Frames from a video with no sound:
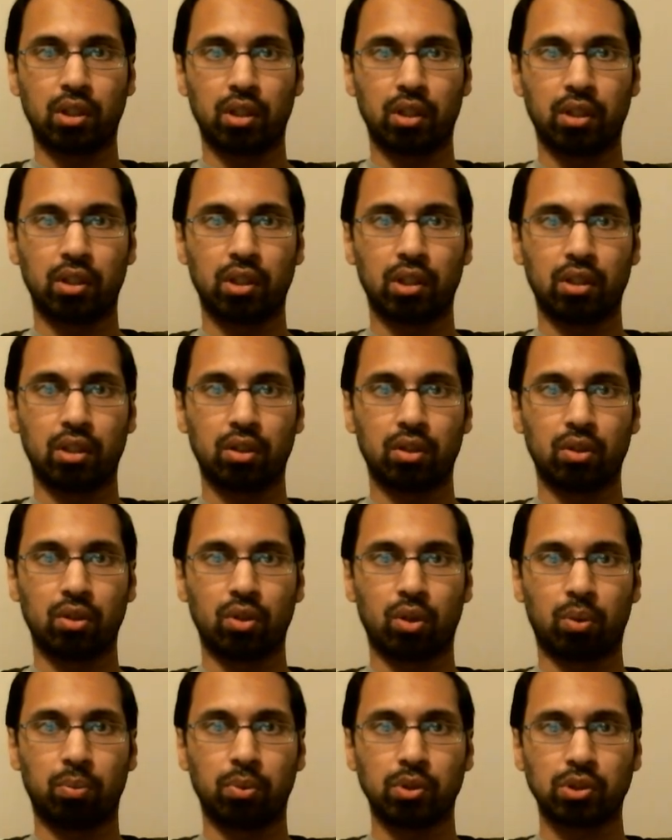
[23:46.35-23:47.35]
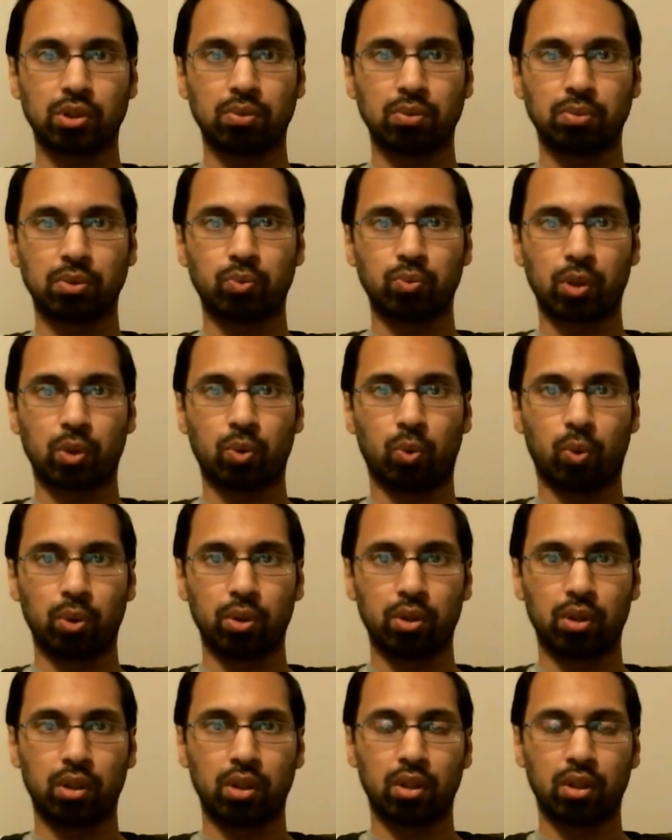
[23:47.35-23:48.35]
and then Muslims
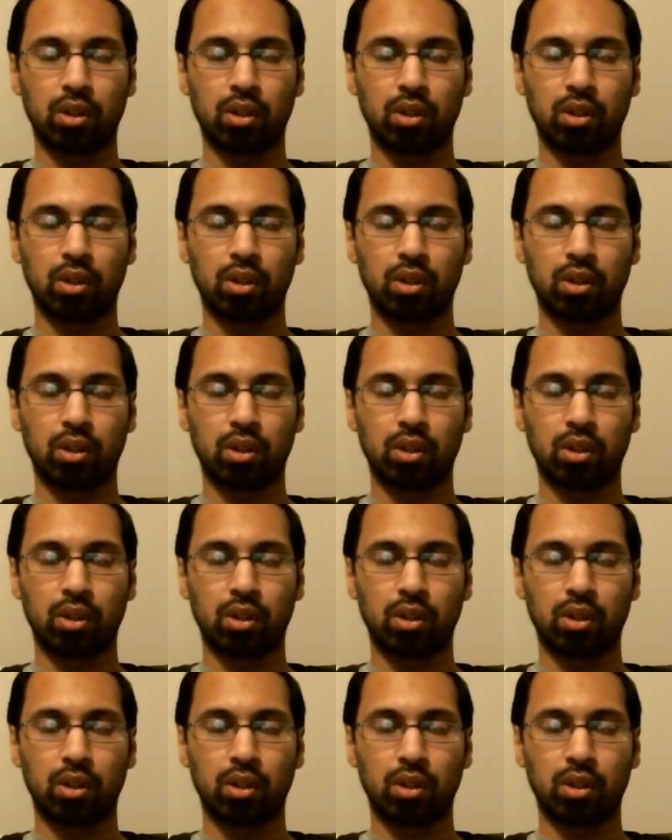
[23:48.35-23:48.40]
recorded it.